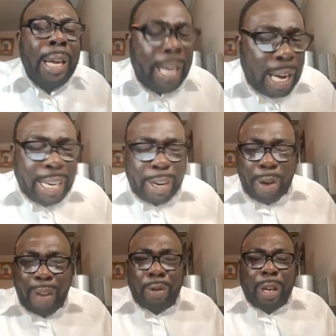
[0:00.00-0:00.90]
grinding.
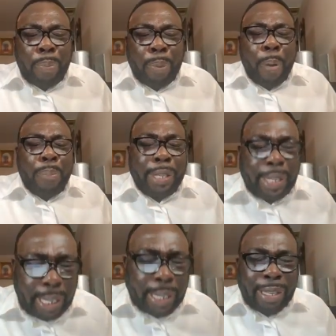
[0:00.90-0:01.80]
You have to keep on
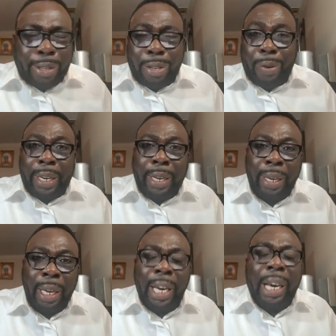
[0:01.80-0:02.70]
persevering.
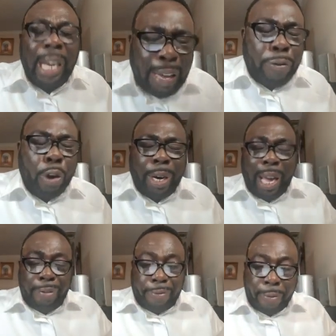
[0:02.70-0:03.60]
Live your
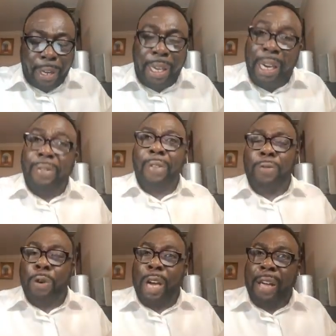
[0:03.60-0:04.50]
life. Live a
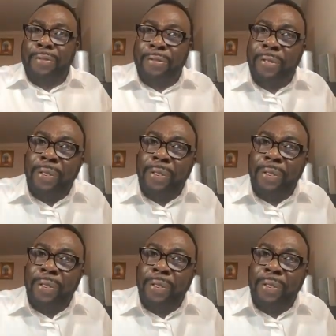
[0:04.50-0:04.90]
full life.